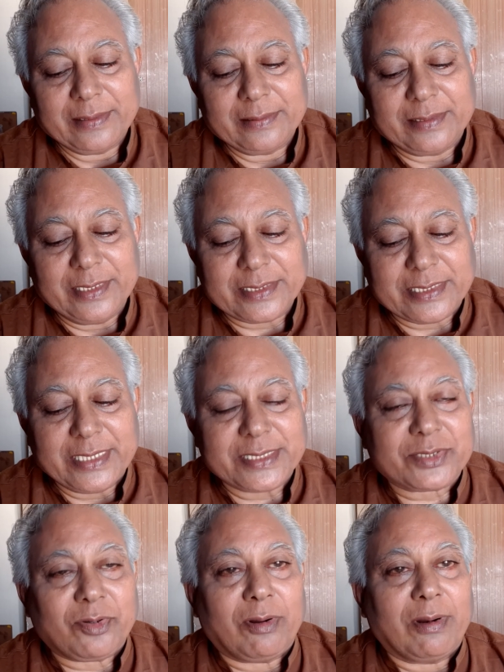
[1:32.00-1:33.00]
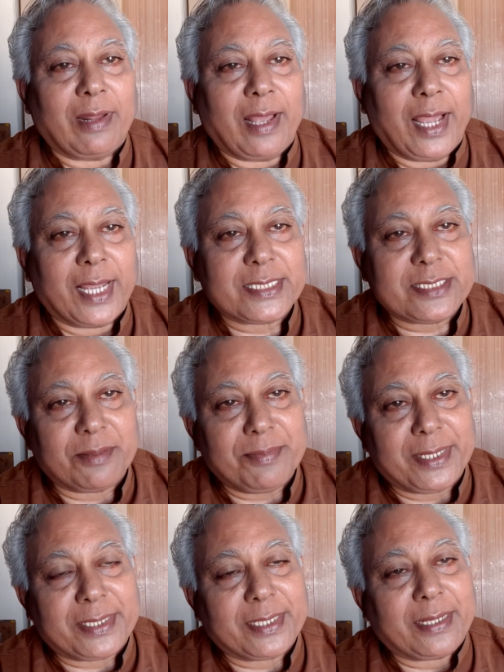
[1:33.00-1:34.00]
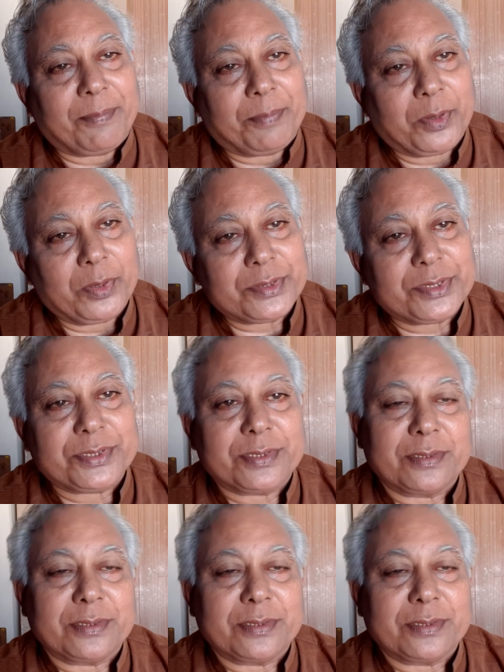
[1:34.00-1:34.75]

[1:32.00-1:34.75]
This is called axiomatic approach.